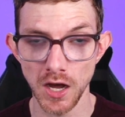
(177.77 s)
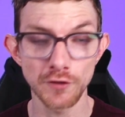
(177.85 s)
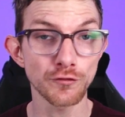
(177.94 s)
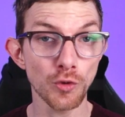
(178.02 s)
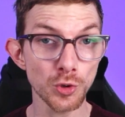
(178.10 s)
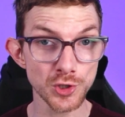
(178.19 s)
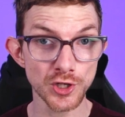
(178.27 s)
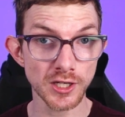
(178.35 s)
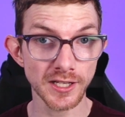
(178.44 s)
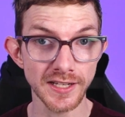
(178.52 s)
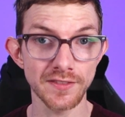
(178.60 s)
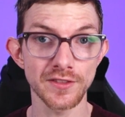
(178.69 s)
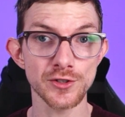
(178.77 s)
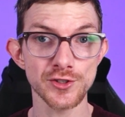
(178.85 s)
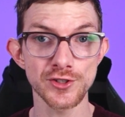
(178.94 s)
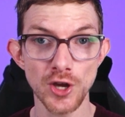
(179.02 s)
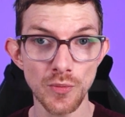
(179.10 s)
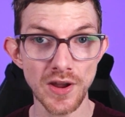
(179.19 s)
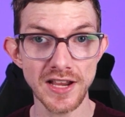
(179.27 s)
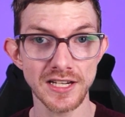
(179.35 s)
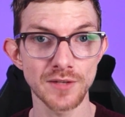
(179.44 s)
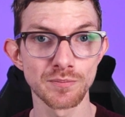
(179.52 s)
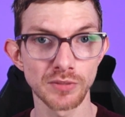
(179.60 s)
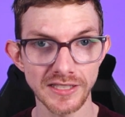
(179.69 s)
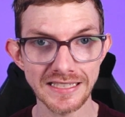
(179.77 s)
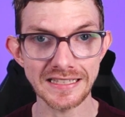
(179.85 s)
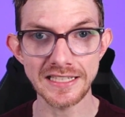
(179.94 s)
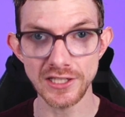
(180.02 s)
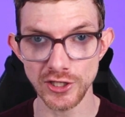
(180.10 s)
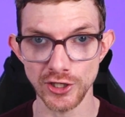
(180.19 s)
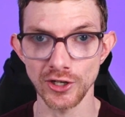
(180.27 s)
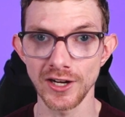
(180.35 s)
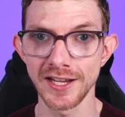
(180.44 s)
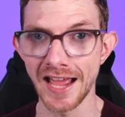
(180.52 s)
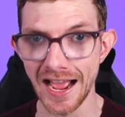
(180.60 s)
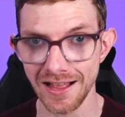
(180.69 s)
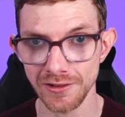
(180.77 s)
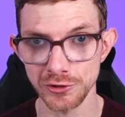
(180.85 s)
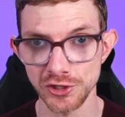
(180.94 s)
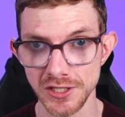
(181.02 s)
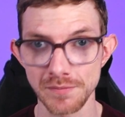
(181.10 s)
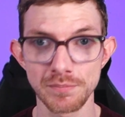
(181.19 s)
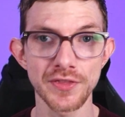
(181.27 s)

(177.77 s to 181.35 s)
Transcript: Unfortunately, there's no way to completely cure an allergy,